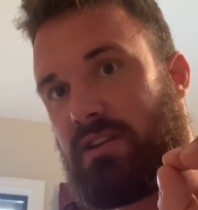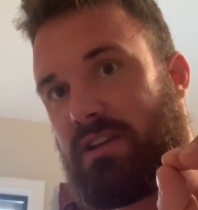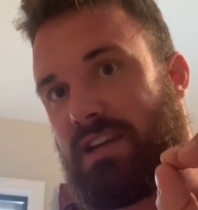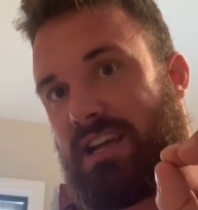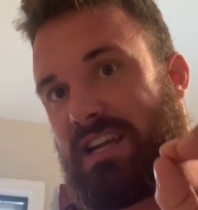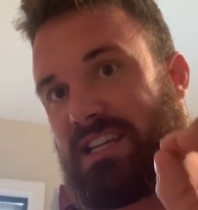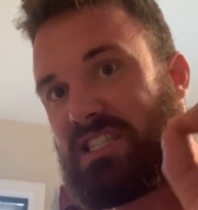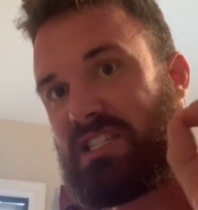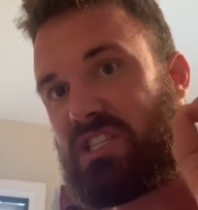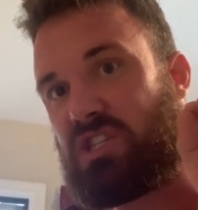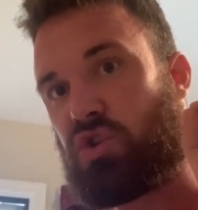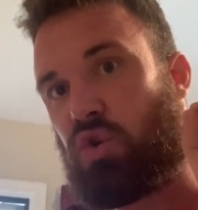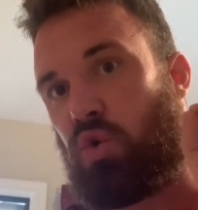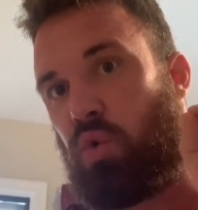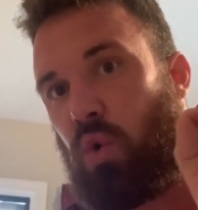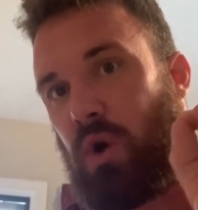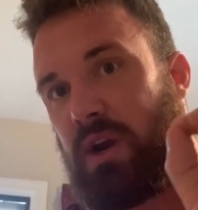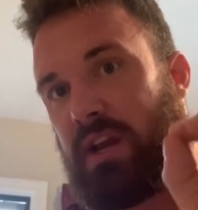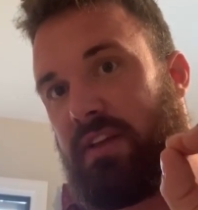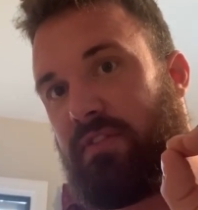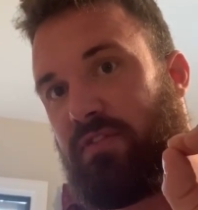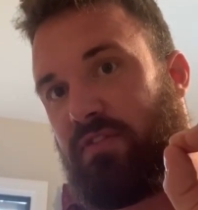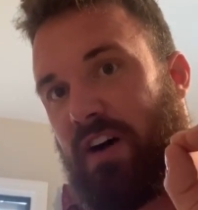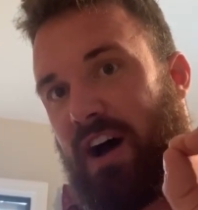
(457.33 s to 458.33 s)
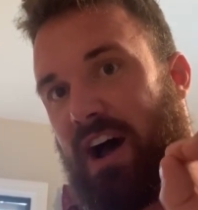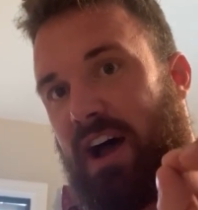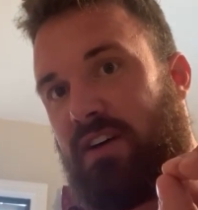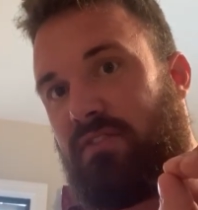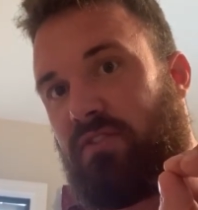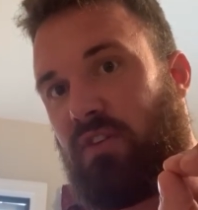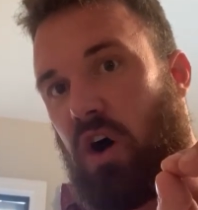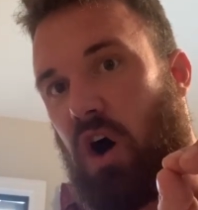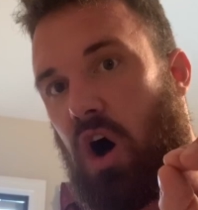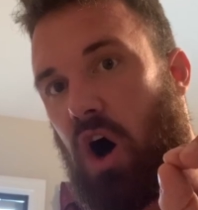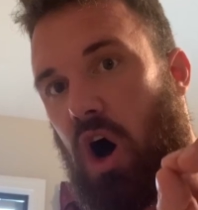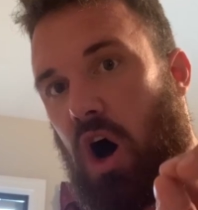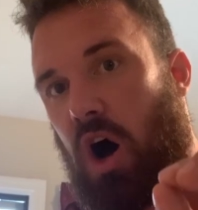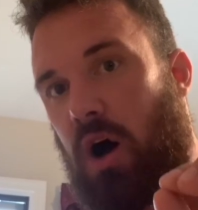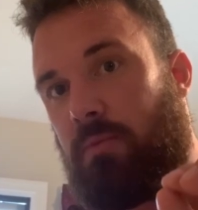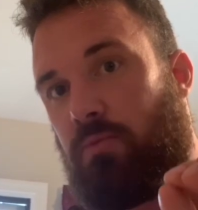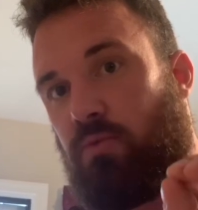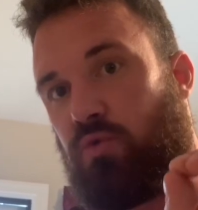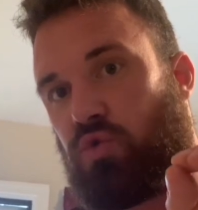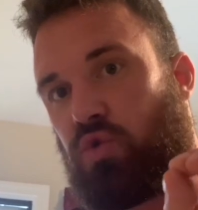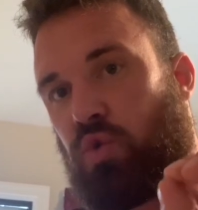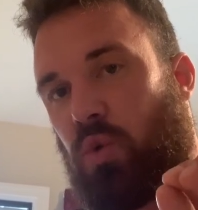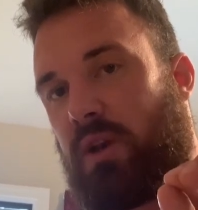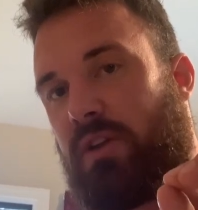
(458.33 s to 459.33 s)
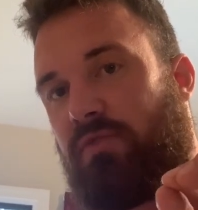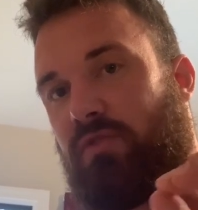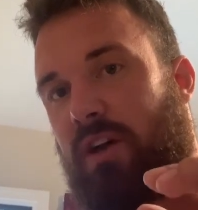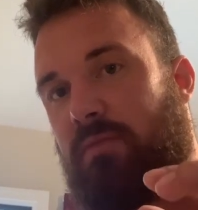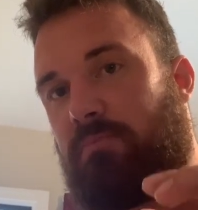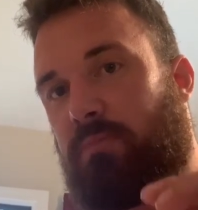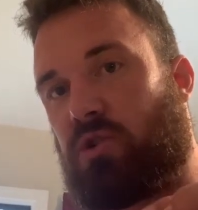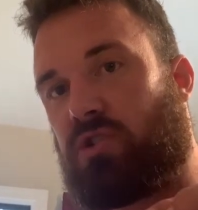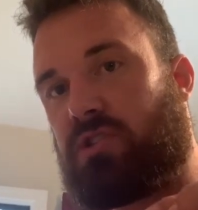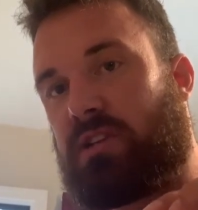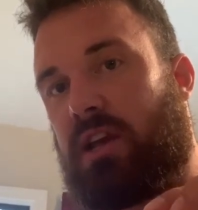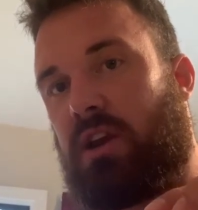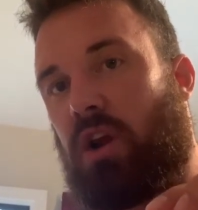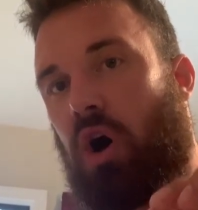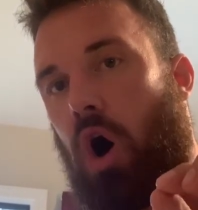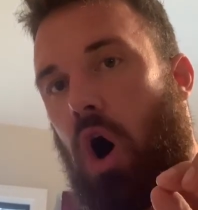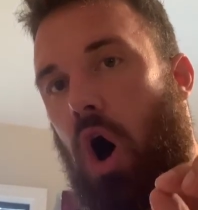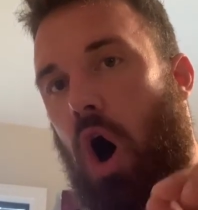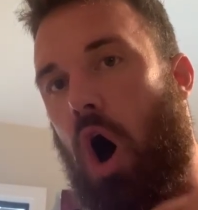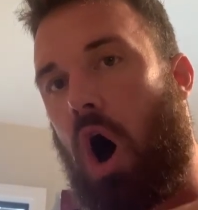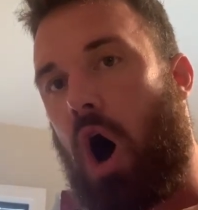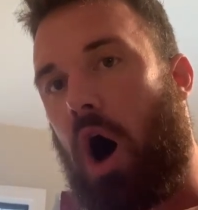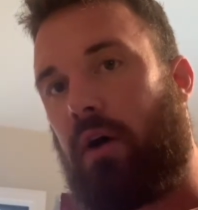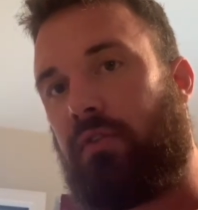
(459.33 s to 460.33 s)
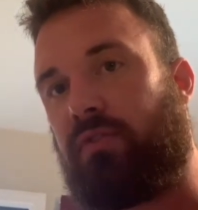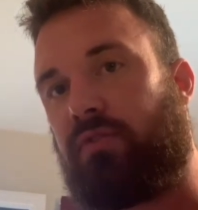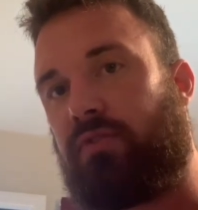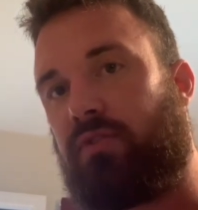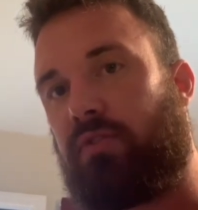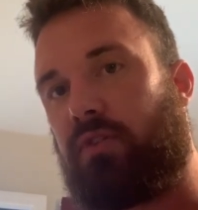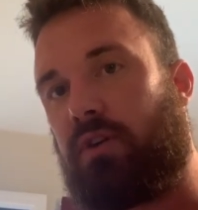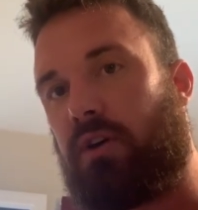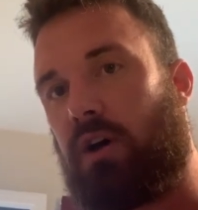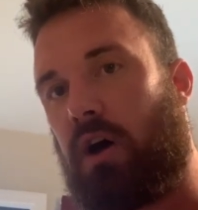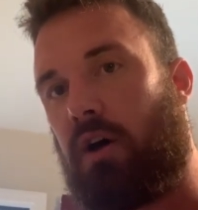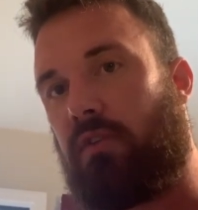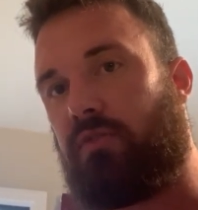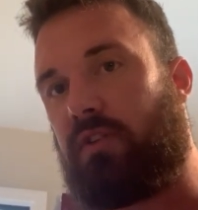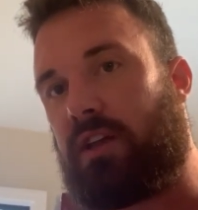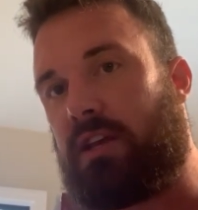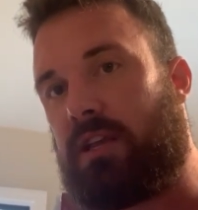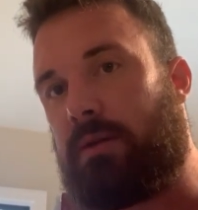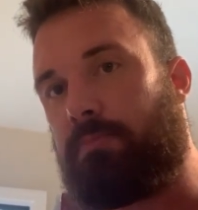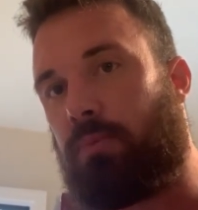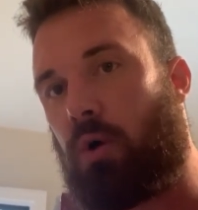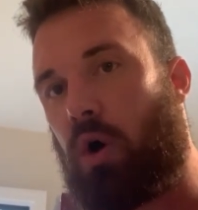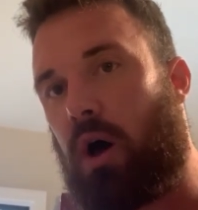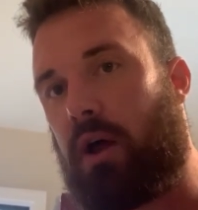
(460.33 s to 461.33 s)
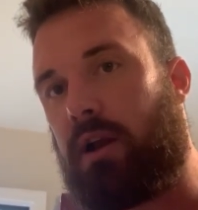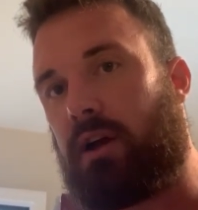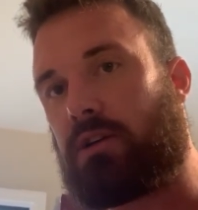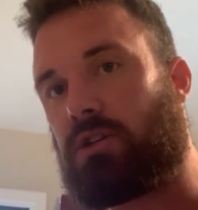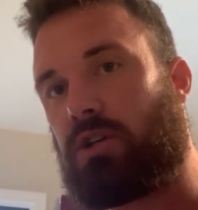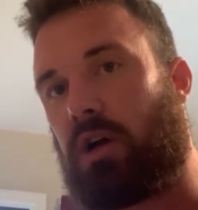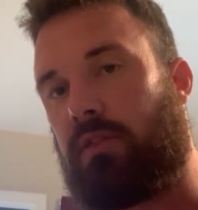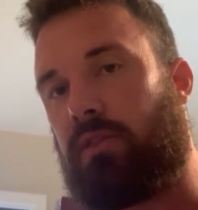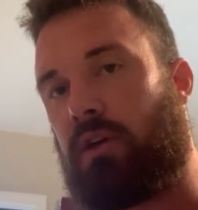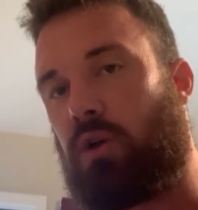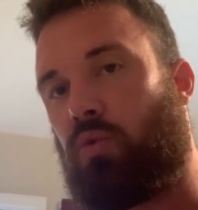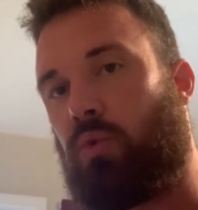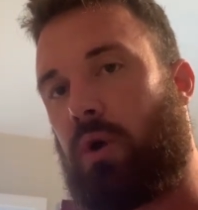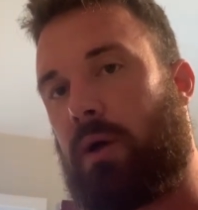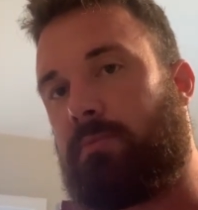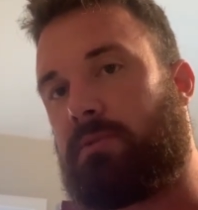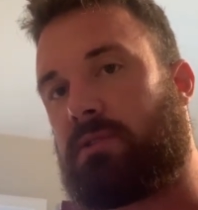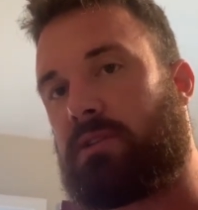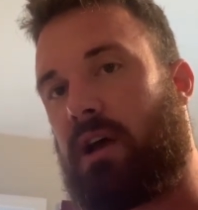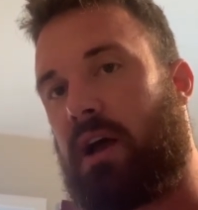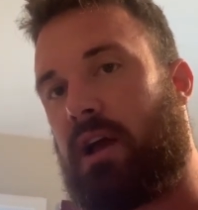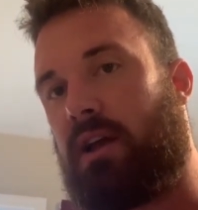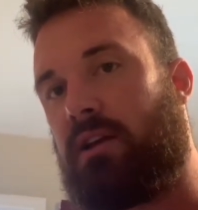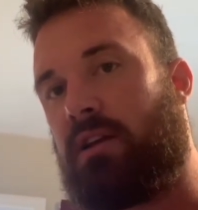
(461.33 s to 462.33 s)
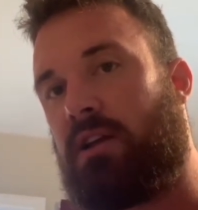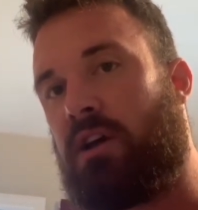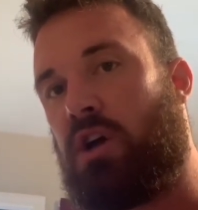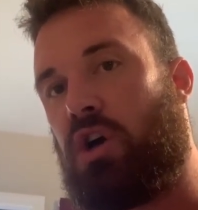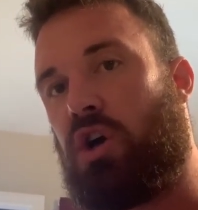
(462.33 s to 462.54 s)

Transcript: it's 25% off of any product on their website.